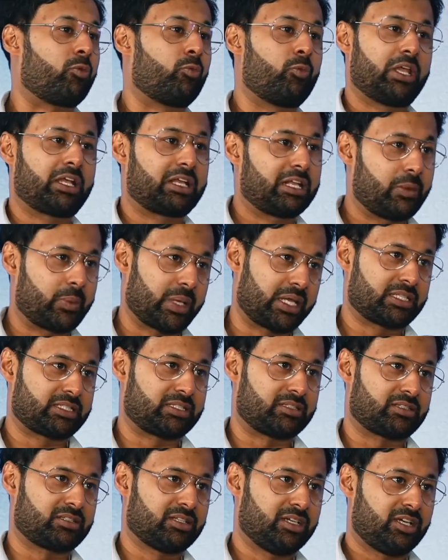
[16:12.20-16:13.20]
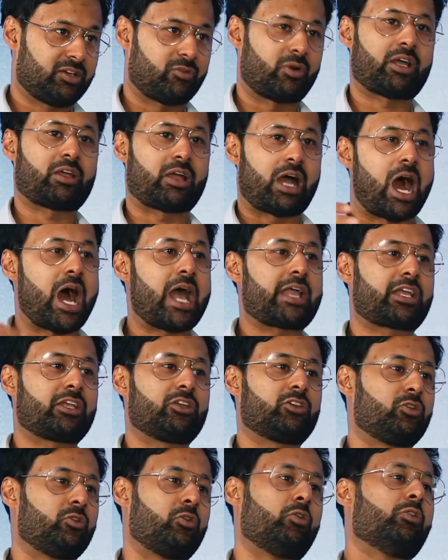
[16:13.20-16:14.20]
On a weekly basis, right? I
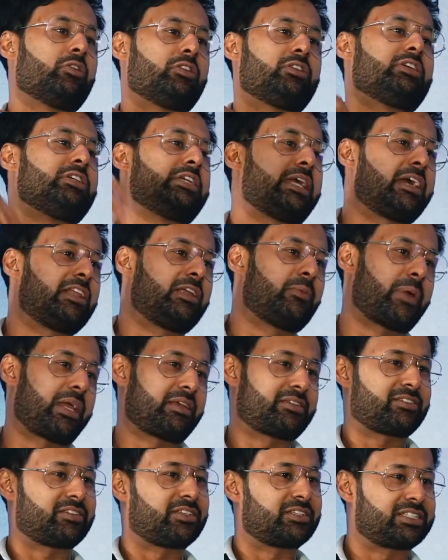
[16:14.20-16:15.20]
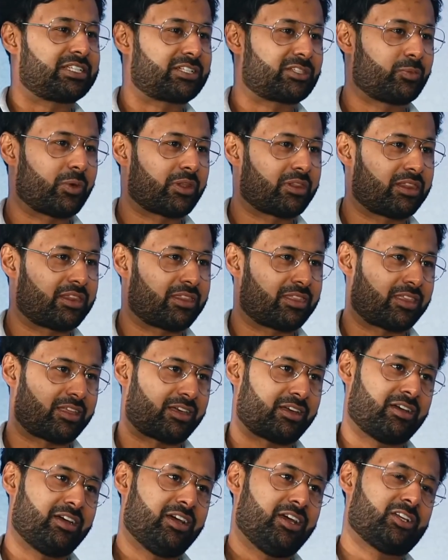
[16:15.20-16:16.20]
can do the yearly basis and the 6-monthly
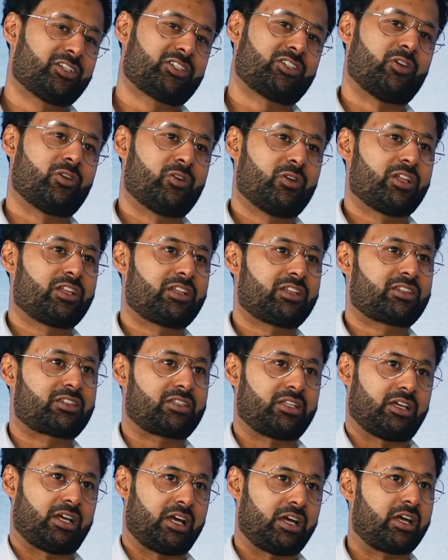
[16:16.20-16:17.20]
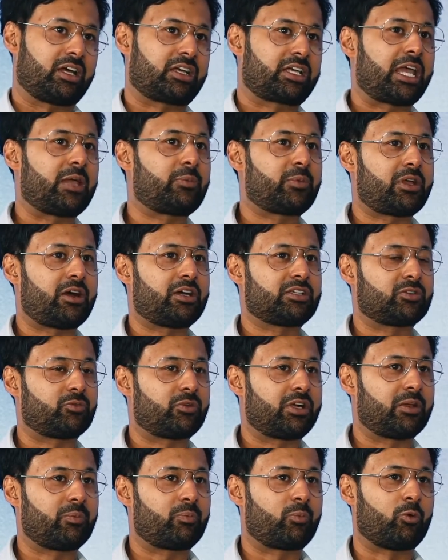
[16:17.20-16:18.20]
thing. So KPIs
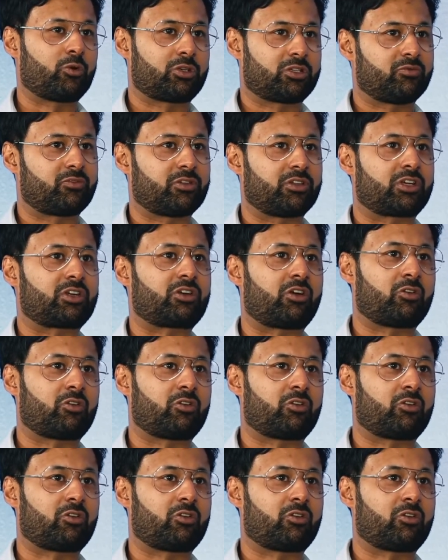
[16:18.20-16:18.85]
are very important for the